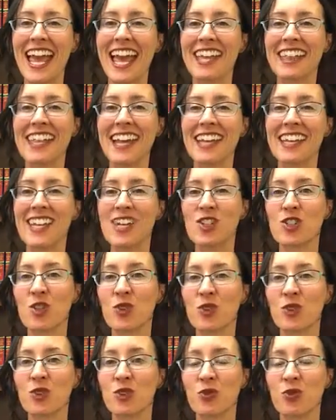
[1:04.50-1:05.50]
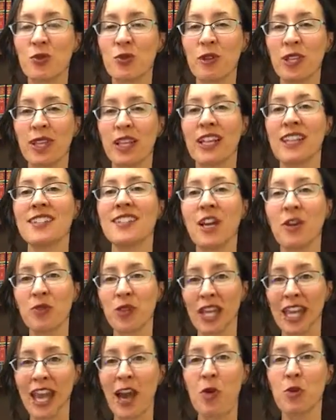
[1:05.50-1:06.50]
And that case goes through and lays
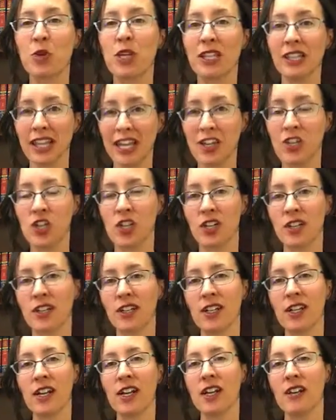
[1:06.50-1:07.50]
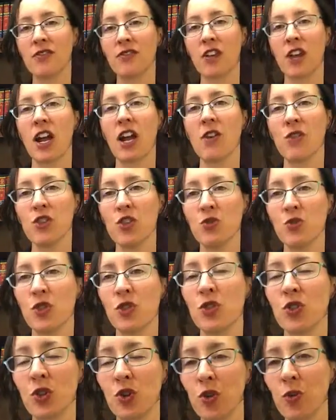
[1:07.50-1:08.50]
out the calculation for how you
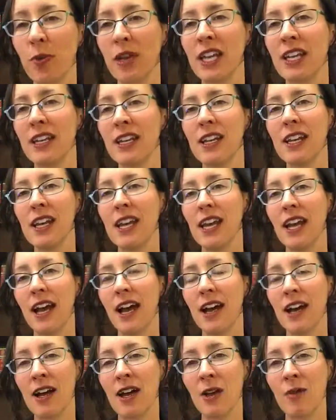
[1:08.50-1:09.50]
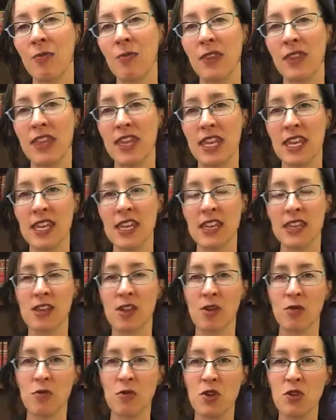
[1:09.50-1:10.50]
determine the
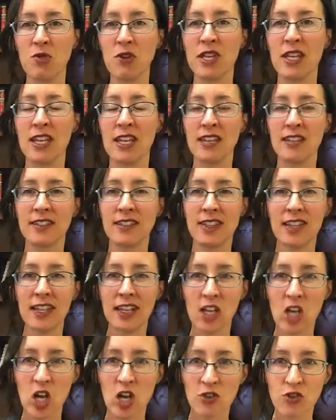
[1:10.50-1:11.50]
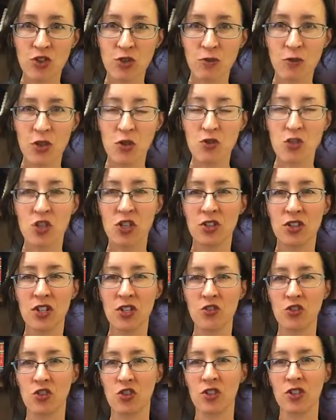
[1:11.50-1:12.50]
community's contribution
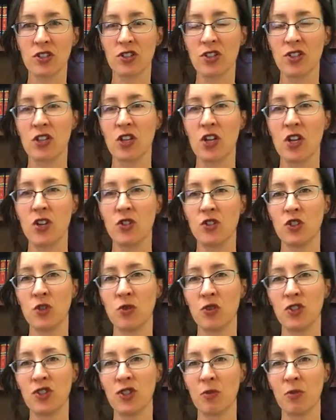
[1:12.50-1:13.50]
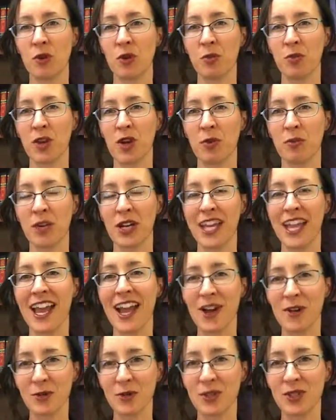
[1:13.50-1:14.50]
interest to a separate property
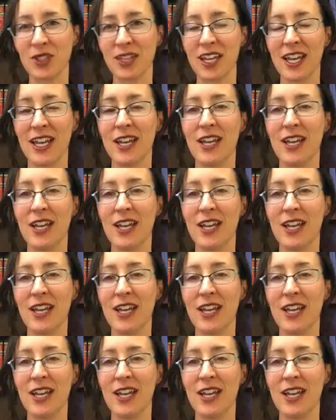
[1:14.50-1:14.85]
house.